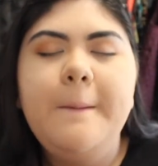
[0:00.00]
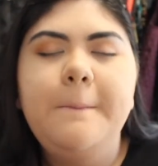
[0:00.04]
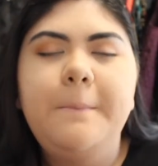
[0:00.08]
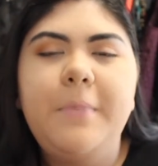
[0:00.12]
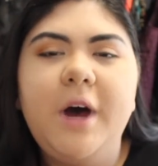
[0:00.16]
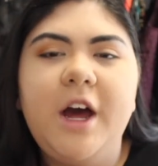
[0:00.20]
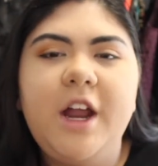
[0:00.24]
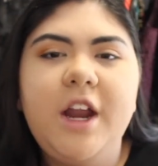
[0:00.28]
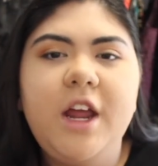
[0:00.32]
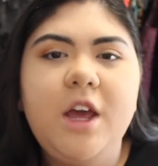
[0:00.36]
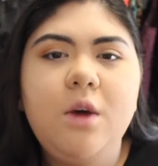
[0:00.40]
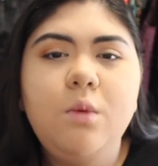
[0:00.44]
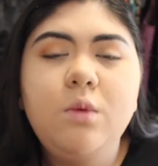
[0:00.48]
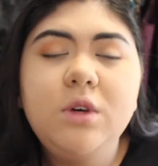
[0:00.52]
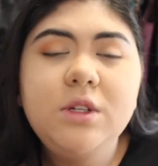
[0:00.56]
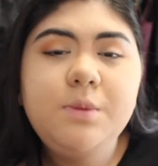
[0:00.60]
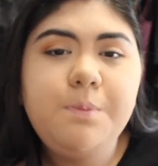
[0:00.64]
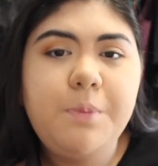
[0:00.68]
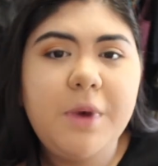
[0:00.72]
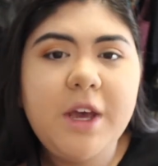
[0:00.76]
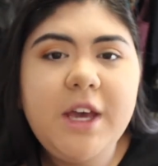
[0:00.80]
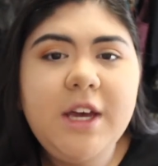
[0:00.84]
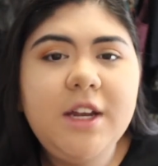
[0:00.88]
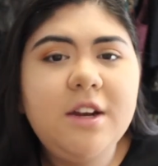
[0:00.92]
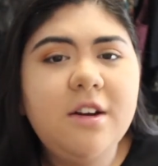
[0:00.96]
but it was
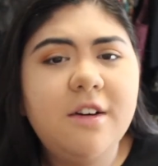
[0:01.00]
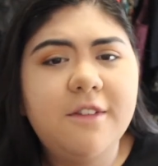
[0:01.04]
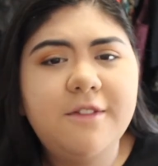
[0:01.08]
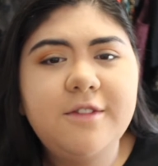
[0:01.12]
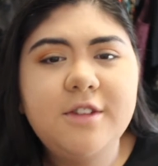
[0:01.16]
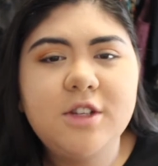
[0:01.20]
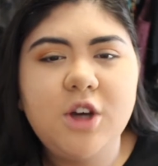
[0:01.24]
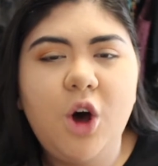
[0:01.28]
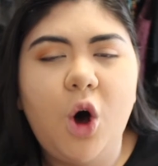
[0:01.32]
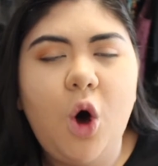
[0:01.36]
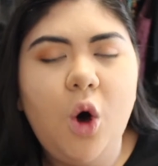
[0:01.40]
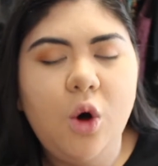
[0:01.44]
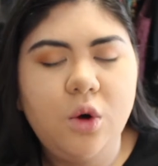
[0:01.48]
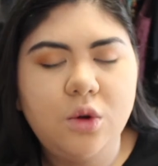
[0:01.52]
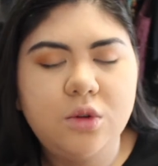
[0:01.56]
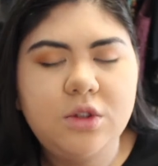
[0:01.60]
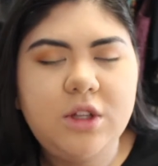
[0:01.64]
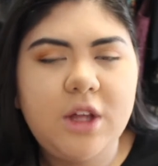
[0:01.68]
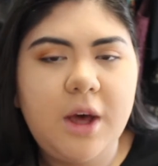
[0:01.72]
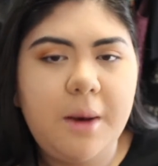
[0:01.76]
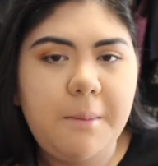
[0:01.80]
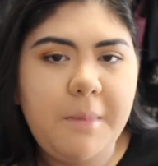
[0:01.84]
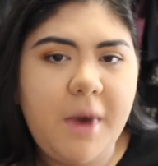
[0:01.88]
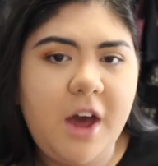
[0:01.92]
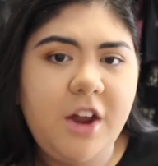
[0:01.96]
big enough to hold
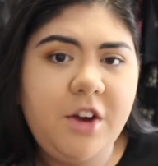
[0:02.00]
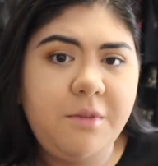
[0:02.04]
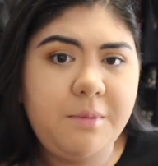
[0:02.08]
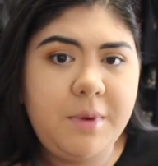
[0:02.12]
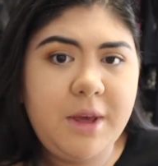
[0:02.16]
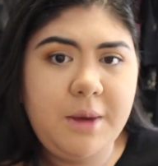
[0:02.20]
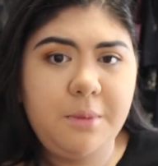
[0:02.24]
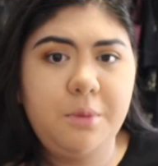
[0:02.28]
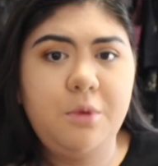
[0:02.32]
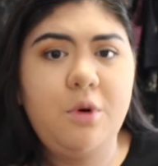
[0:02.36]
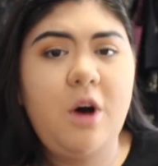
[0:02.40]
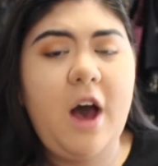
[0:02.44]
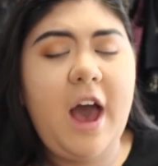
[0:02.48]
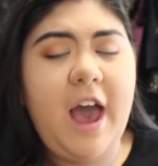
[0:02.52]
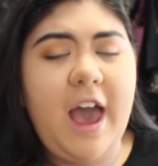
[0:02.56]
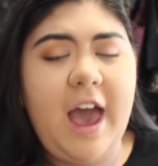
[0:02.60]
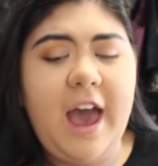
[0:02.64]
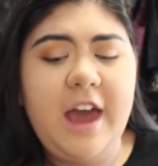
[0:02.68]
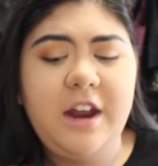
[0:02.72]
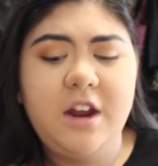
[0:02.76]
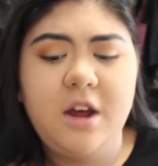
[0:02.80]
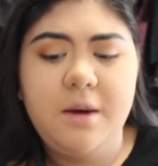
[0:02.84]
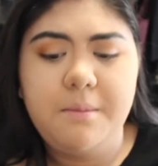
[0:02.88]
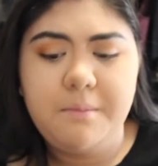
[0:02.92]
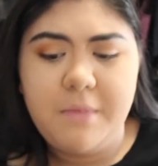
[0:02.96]
the amount of people I
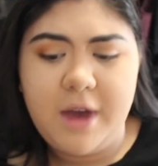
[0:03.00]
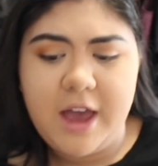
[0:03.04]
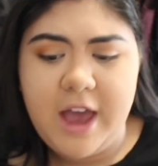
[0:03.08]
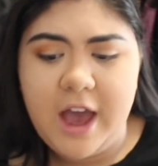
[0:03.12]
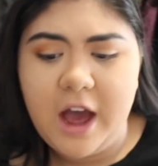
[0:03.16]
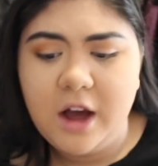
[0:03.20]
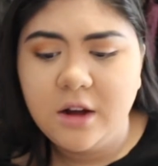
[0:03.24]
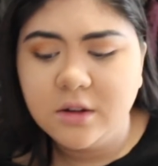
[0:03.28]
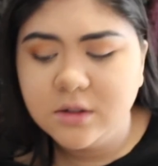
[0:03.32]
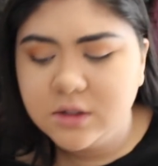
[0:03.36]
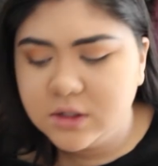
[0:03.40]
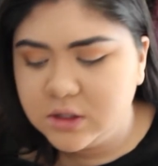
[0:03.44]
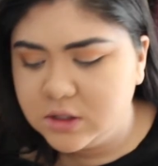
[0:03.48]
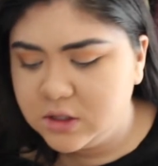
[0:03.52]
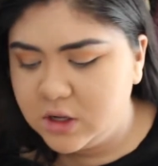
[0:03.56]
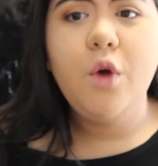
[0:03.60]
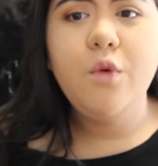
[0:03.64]
had at my house.